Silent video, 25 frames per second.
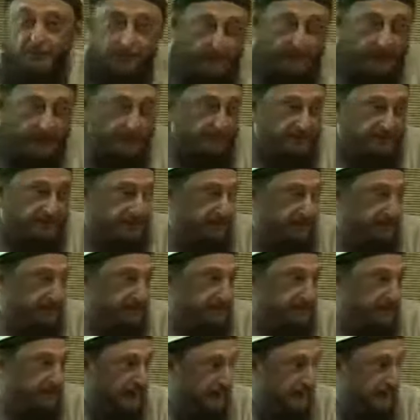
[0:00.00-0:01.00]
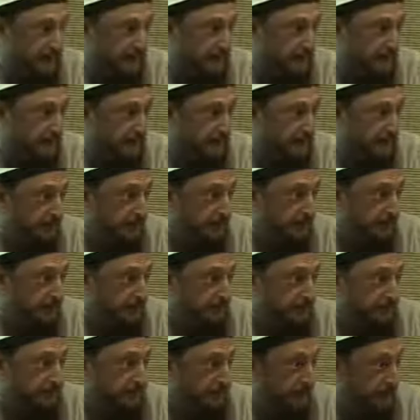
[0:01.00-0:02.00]
from the United States, Canada,
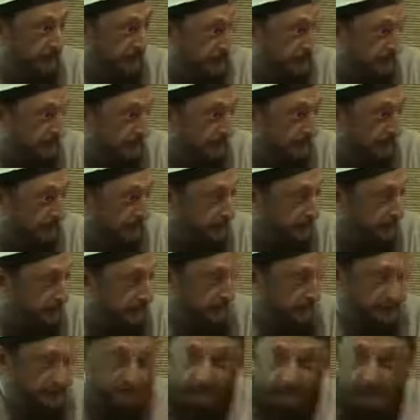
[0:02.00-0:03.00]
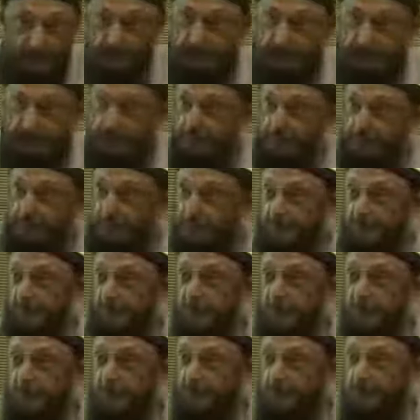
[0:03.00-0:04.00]
and from other parts of the world. Some came
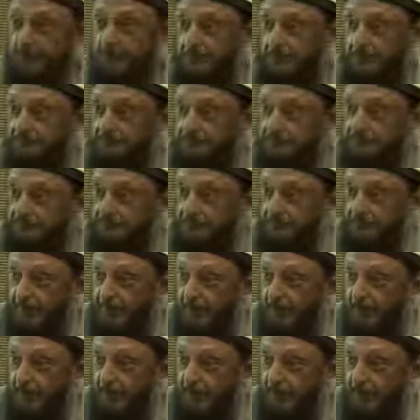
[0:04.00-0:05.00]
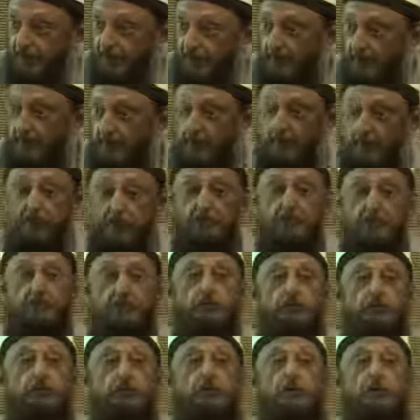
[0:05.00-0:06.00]
from the Arab world.
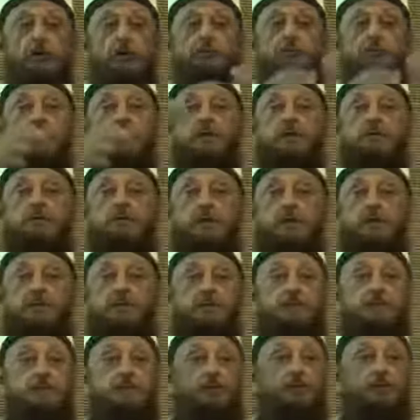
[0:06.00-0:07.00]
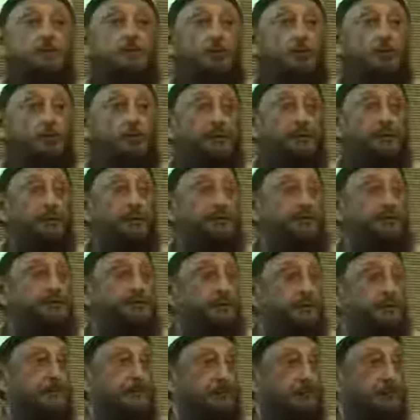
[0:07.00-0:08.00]
And there were 200 of them in this hall
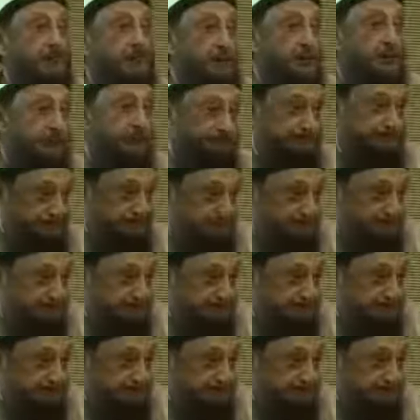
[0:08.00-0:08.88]
in upstate New York.